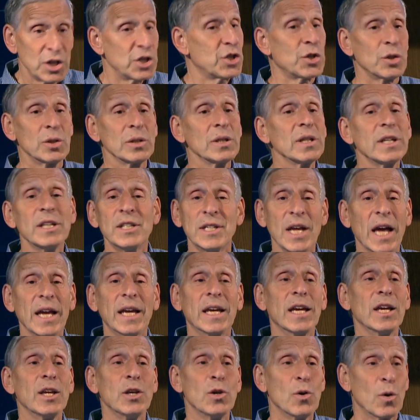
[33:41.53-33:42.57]
Certainly
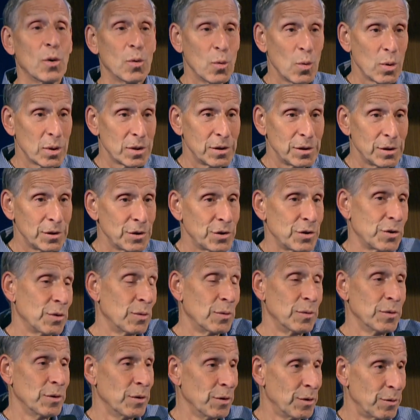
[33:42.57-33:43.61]
taking your orders
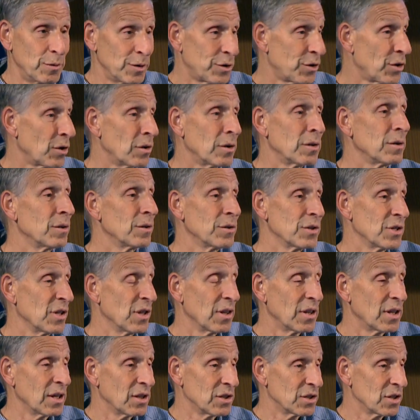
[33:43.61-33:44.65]
or your returns
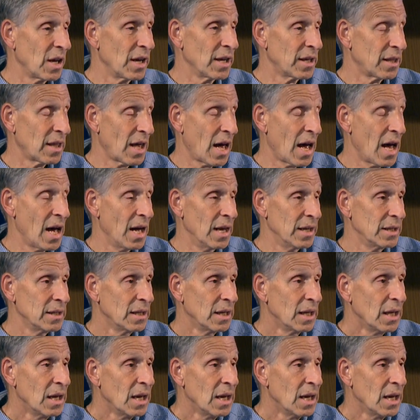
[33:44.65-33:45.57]
and things like that.